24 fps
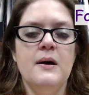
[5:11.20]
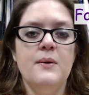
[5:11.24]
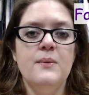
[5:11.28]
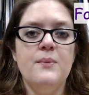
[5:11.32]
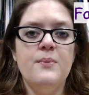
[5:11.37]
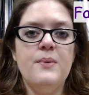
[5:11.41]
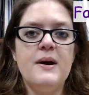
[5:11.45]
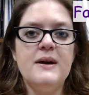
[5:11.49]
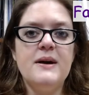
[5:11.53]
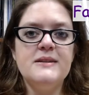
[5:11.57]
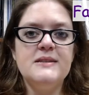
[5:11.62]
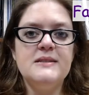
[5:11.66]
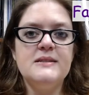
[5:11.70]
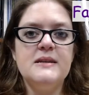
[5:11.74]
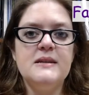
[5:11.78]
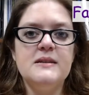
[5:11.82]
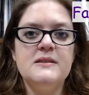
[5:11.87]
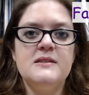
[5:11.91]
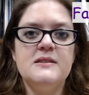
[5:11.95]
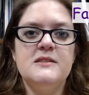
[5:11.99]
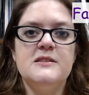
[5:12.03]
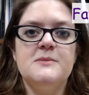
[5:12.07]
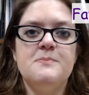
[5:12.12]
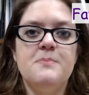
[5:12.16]
Rust's
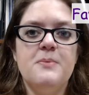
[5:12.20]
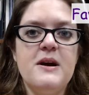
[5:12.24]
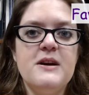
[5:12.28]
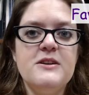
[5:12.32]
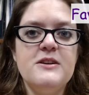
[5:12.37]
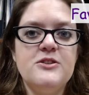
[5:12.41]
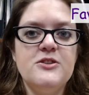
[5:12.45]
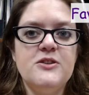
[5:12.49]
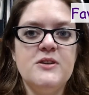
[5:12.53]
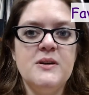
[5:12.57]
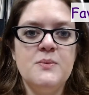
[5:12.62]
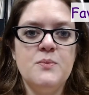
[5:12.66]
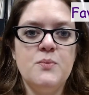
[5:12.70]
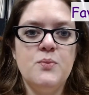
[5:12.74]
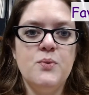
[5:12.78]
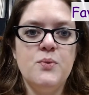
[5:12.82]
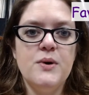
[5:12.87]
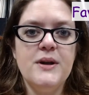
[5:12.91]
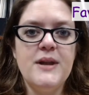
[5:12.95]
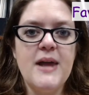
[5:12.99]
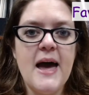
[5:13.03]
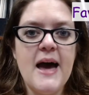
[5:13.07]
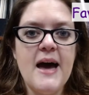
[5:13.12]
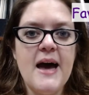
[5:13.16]
expression
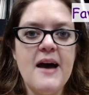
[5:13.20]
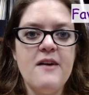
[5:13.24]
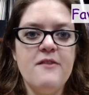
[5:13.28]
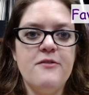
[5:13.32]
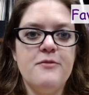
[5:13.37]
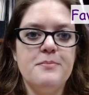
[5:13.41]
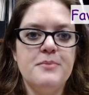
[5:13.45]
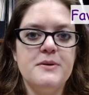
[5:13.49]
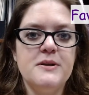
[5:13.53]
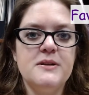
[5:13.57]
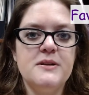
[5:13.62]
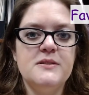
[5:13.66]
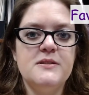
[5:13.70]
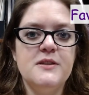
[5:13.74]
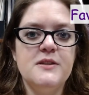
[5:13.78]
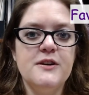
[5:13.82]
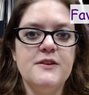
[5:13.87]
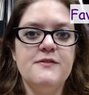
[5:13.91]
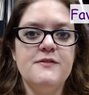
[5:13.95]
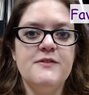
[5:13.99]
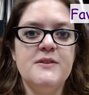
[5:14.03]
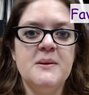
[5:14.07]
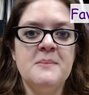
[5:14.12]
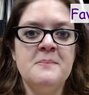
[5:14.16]
would have
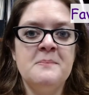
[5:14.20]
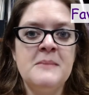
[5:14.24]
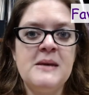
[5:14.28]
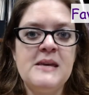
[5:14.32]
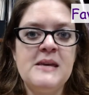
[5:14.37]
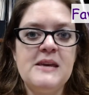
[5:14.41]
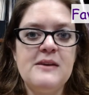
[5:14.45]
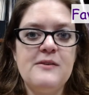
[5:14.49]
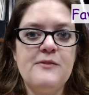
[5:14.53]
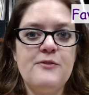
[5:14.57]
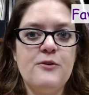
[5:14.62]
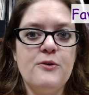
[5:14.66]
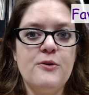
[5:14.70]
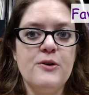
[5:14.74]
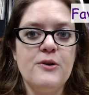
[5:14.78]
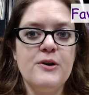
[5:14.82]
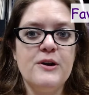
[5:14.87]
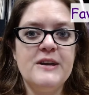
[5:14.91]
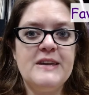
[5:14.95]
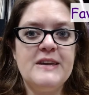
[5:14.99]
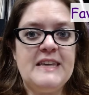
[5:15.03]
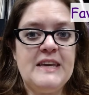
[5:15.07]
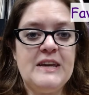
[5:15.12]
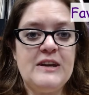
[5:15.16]
preserved meat for
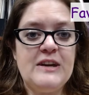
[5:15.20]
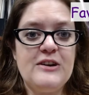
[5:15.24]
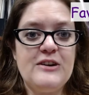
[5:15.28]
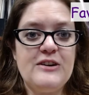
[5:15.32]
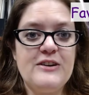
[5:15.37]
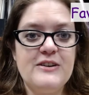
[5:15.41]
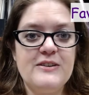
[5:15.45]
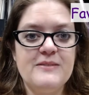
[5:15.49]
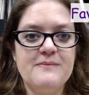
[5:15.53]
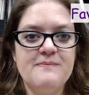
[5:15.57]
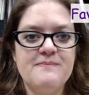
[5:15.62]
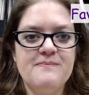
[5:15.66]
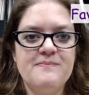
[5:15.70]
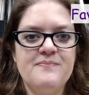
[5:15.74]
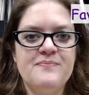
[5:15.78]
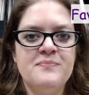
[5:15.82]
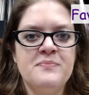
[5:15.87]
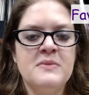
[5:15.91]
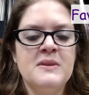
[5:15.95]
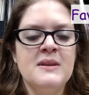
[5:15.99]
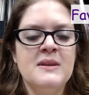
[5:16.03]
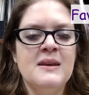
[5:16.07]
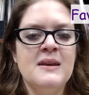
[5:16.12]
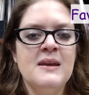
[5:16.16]
a year.
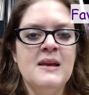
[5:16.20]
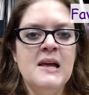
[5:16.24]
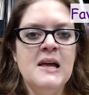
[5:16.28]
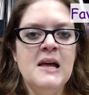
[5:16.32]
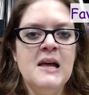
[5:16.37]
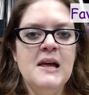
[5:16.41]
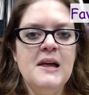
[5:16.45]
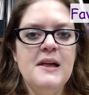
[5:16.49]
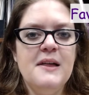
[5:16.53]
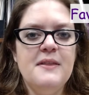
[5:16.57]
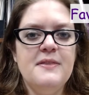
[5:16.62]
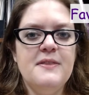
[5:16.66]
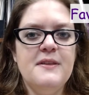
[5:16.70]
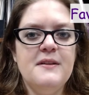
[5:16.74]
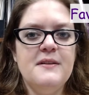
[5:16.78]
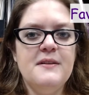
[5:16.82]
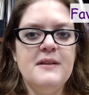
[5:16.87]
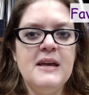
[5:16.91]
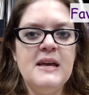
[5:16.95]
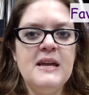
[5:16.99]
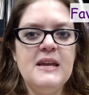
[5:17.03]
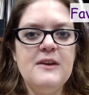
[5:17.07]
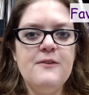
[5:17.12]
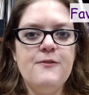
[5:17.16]
The
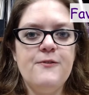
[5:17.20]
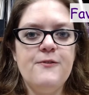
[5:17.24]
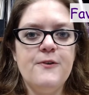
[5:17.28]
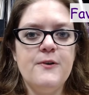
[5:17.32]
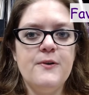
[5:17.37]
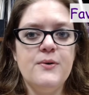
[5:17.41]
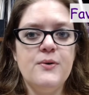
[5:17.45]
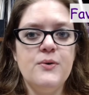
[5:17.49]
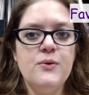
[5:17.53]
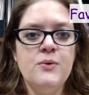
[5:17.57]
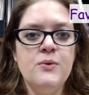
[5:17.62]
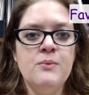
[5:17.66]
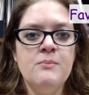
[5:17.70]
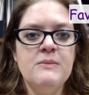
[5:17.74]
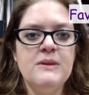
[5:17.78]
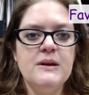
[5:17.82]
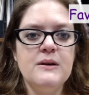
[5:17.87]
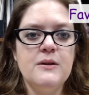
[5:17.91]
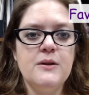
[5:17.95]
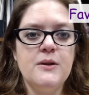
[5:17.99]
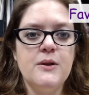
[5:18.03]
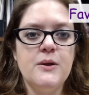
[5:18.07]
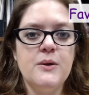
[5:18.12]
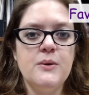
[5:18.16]
lady for whom
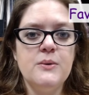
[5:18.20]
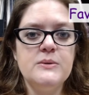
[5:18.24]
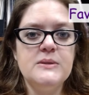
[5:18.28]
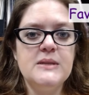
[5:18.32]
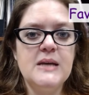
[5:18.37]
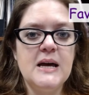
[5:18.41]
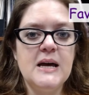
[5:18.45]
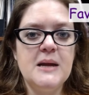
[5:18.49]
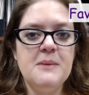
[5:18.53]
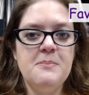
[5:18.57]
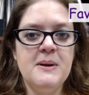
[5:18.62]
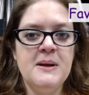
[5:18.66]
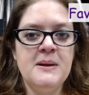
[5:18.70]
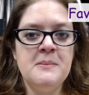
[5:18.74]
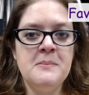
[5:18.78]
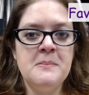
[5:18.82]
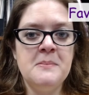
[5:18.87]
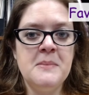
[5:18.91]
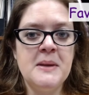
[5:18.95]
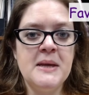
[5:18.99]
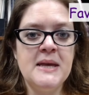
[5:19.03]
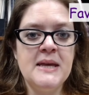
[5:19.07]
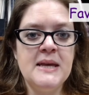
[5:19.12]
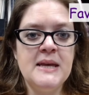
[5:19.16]
the clothes had
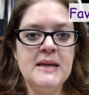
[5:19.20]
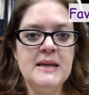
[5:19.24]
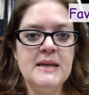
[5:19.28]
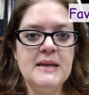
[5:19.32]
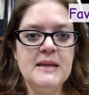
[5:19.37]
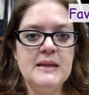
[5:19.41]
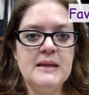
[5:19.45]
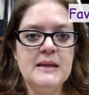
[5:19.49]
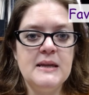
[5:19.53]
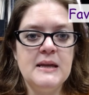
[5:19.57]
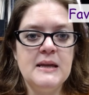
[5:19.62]
been made